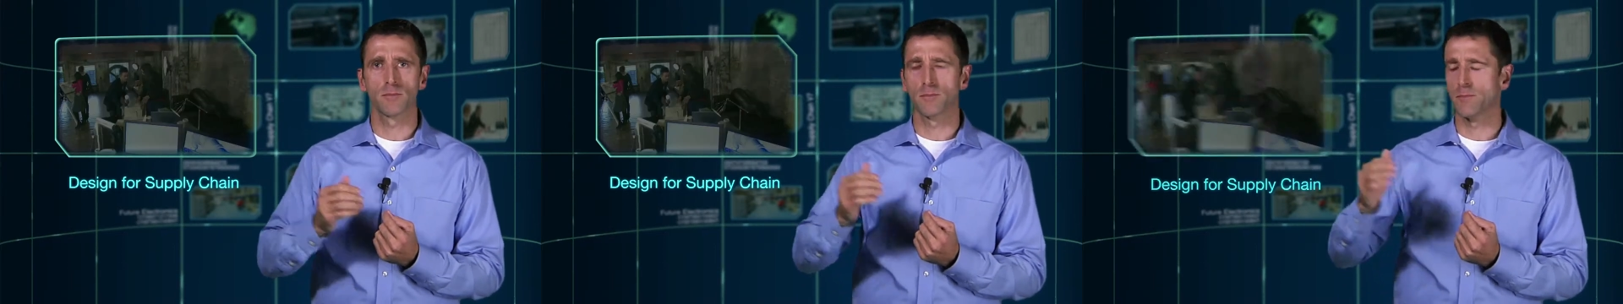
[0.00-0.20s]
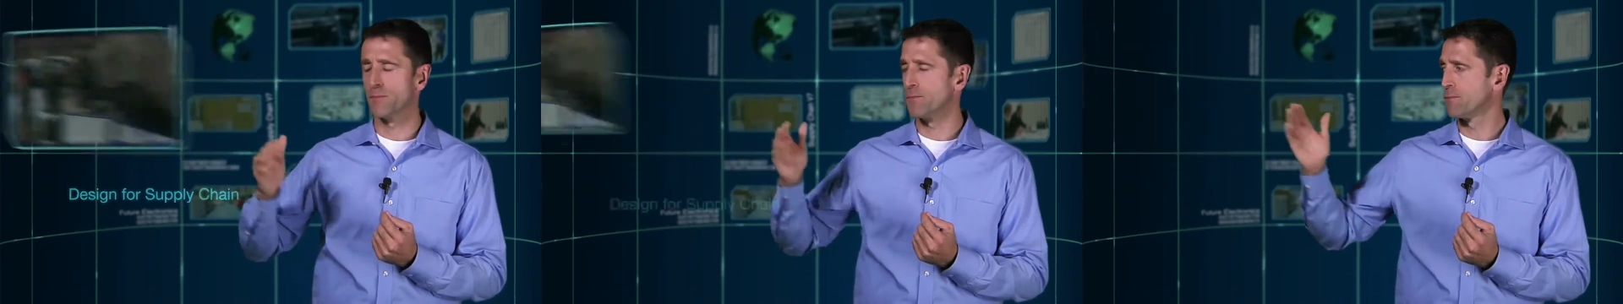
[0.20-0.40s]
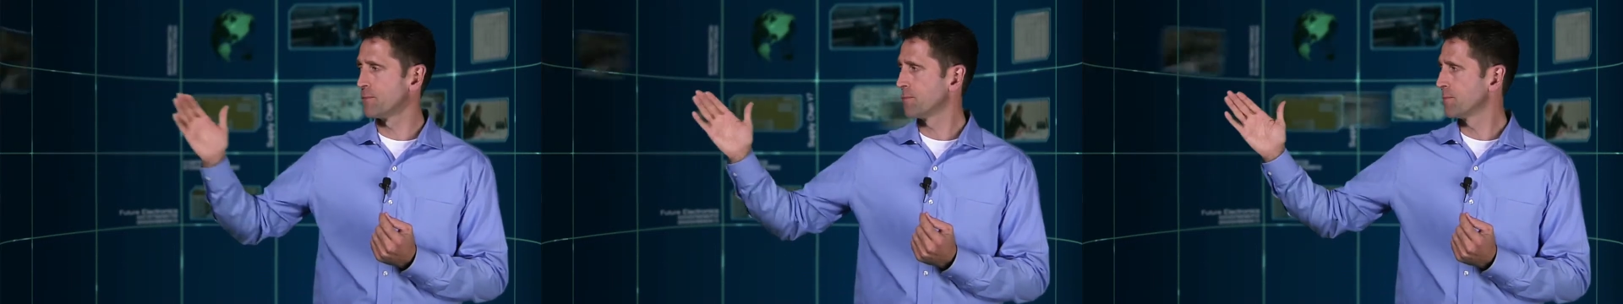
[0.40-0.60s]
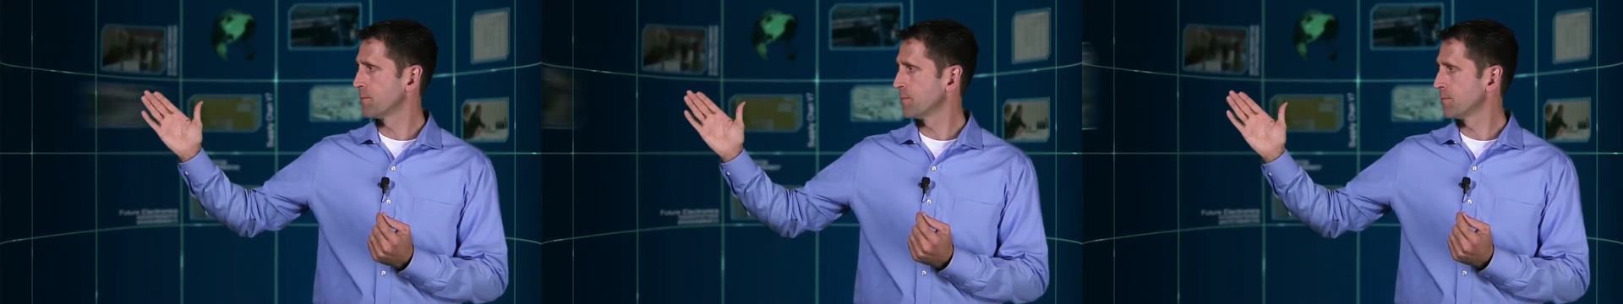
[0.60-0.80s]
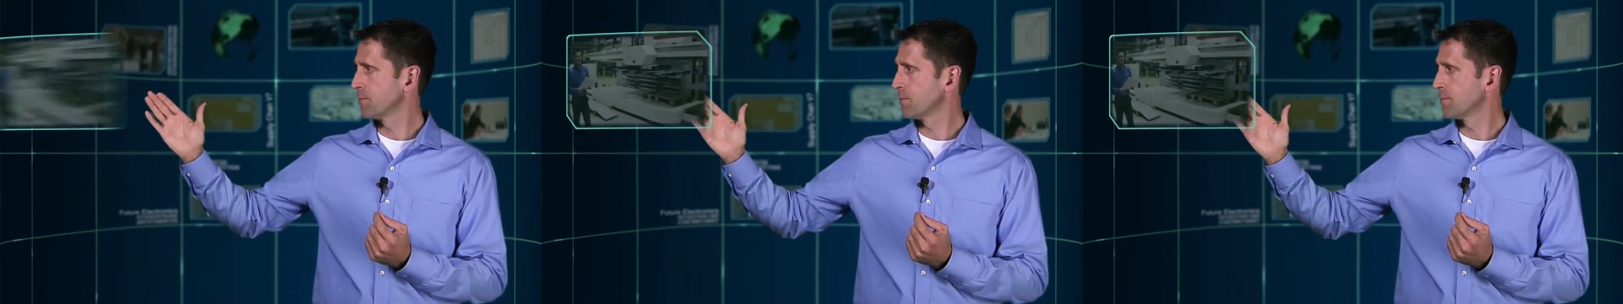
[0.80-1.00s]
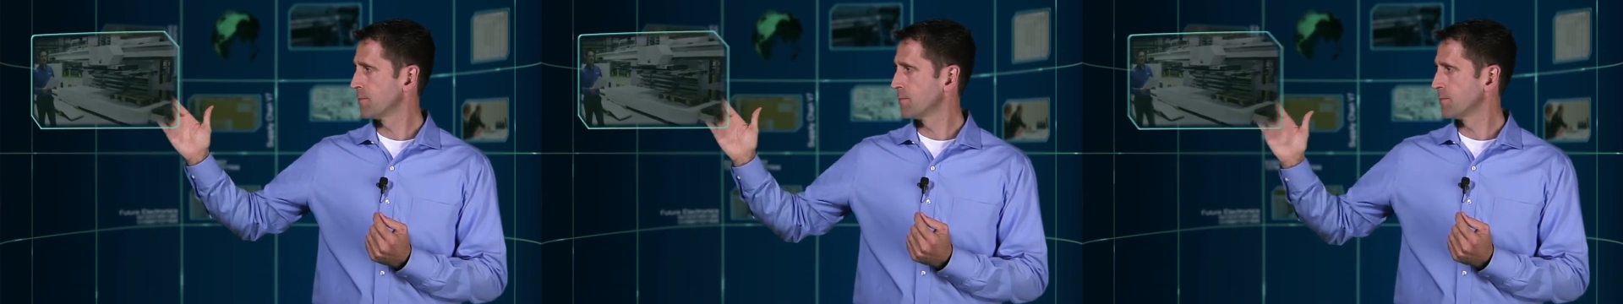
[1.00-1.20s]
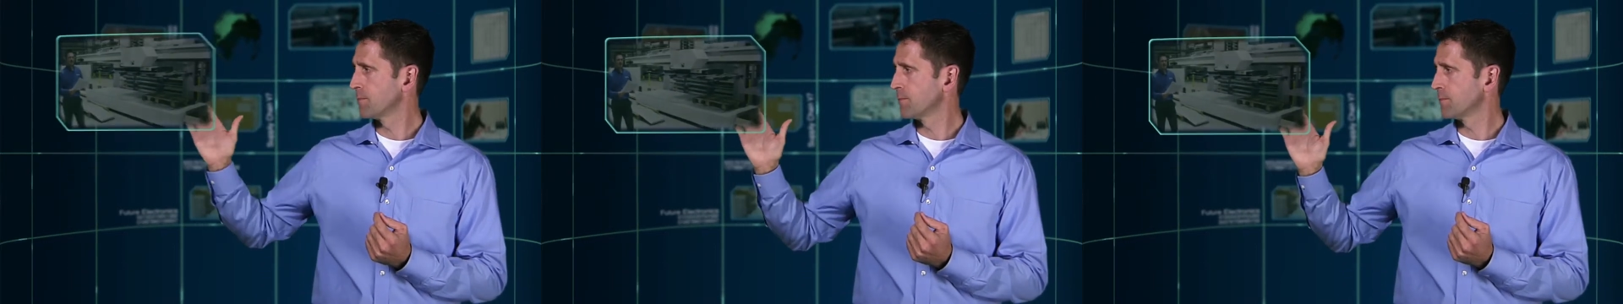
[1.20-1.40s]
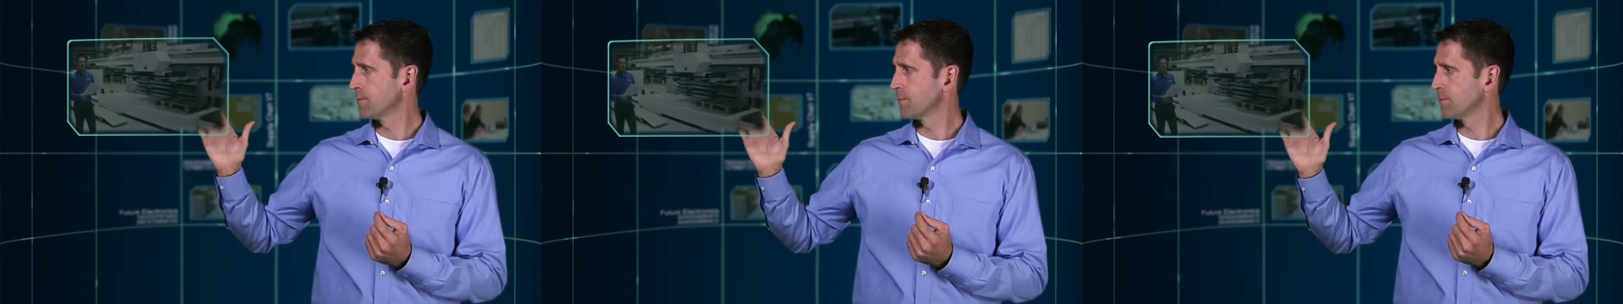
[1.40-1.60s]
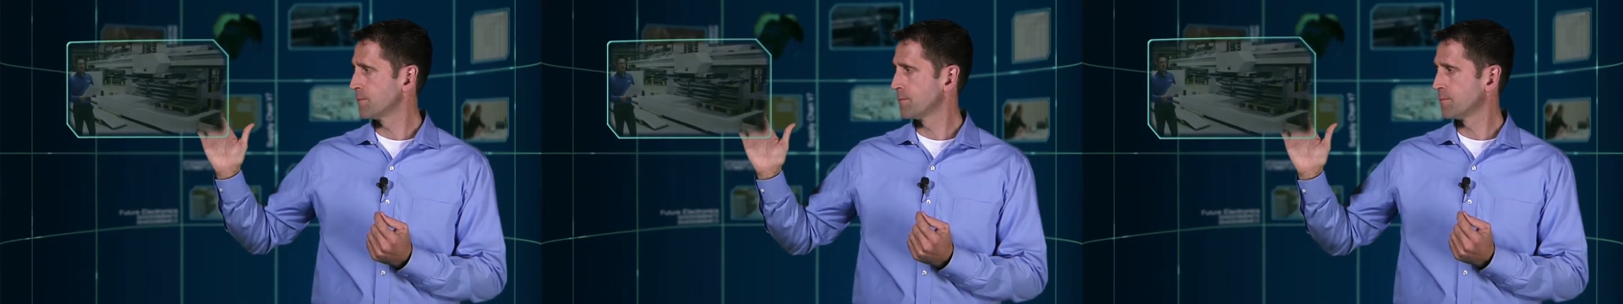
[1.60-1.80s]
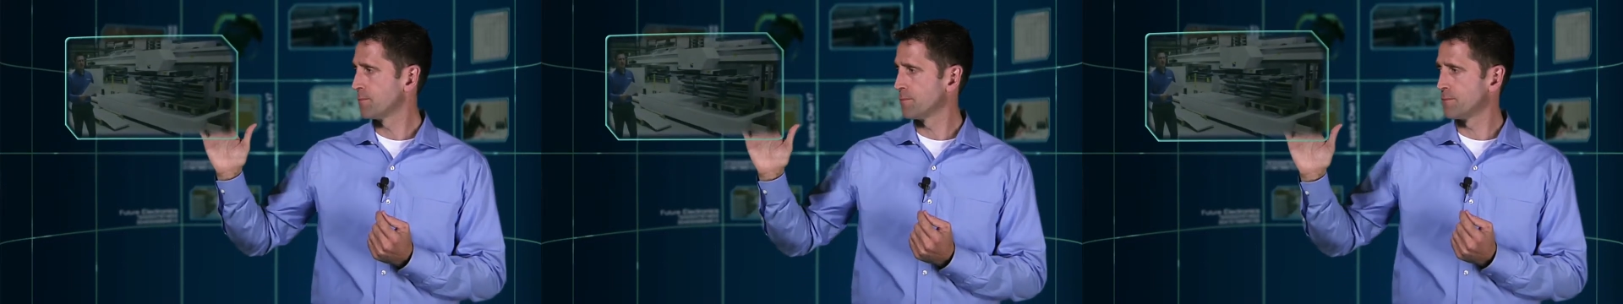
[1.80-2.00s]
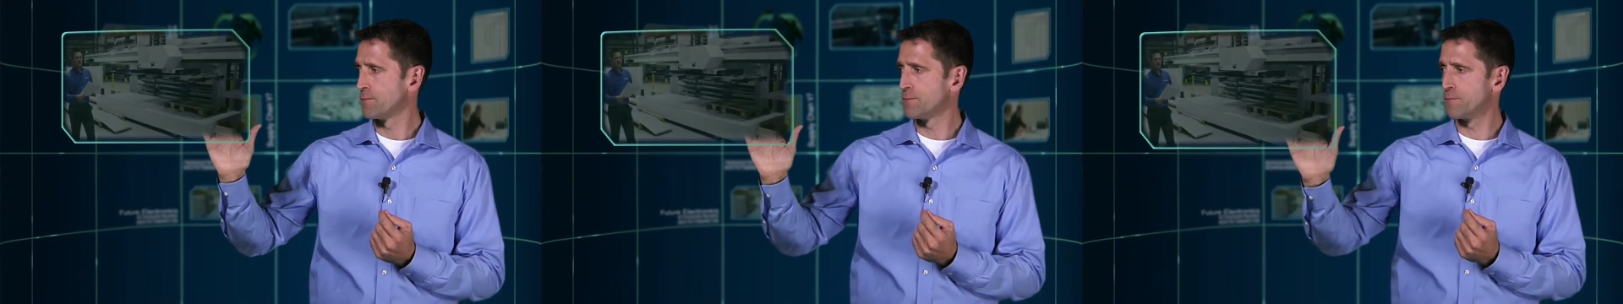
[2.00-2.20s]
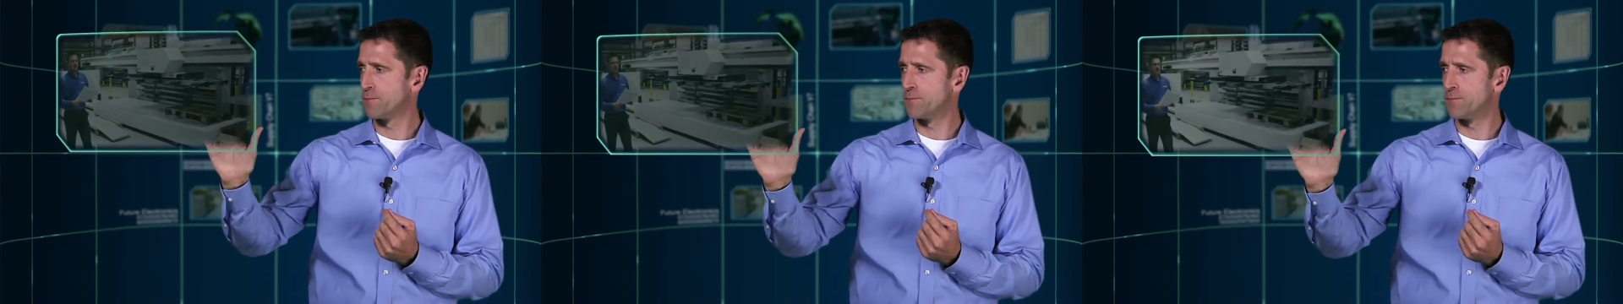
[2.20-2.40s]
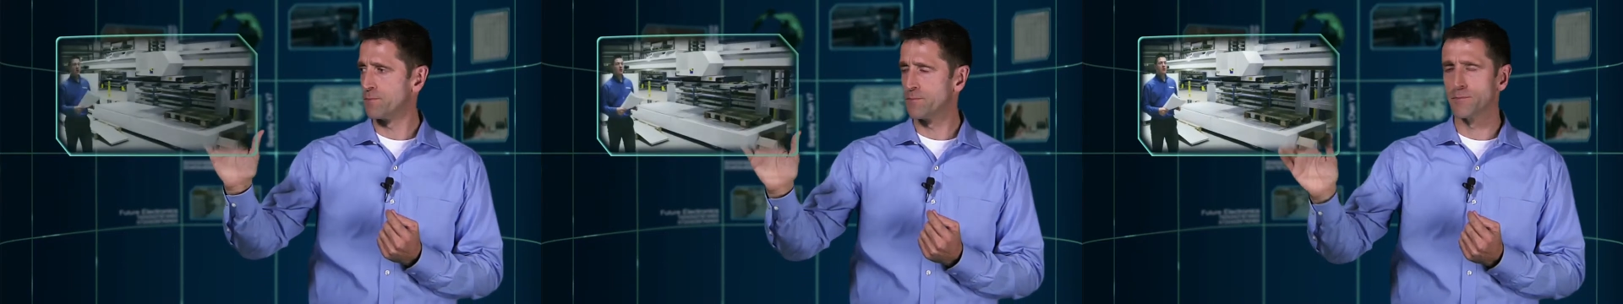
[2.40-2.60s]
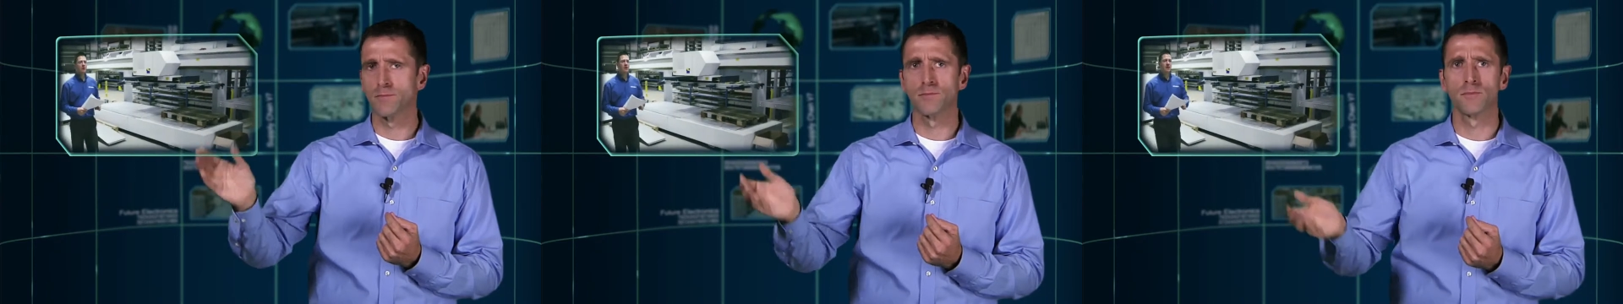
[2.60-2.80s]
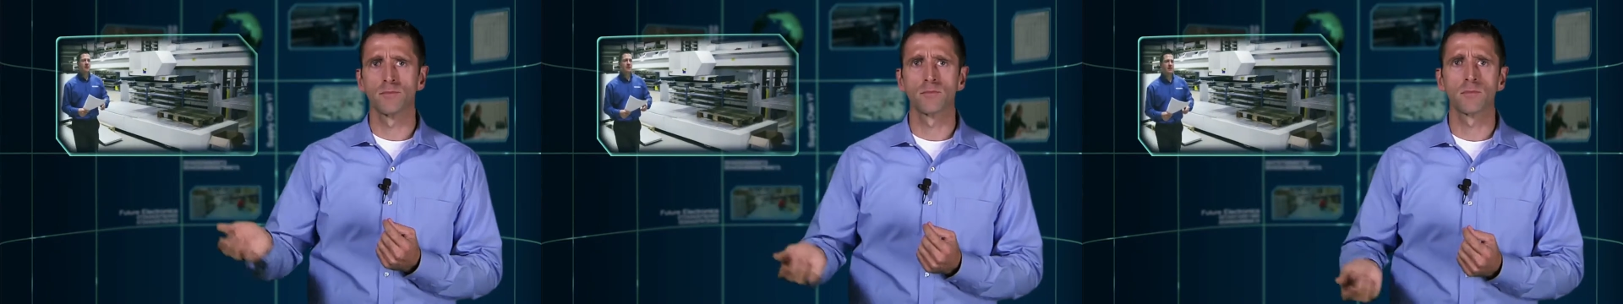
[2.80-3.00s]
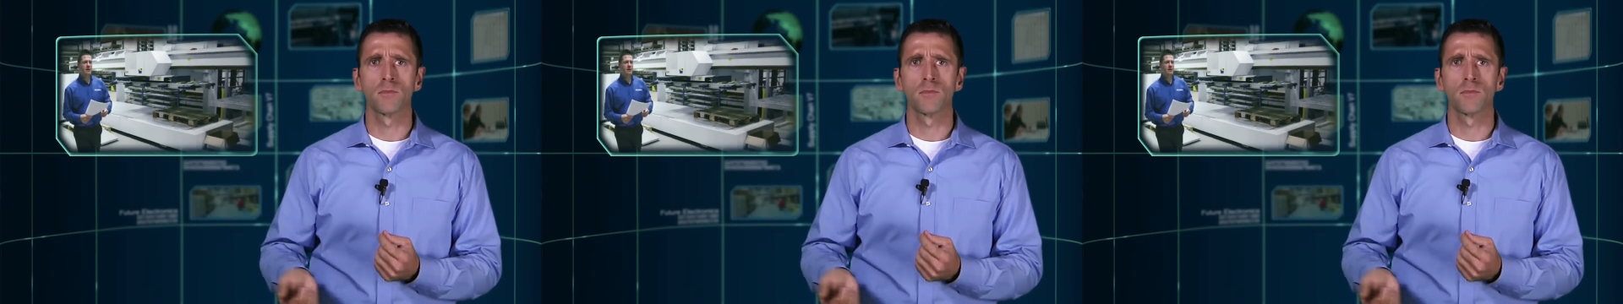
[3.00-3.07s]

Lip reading: No one is speaking in this clip.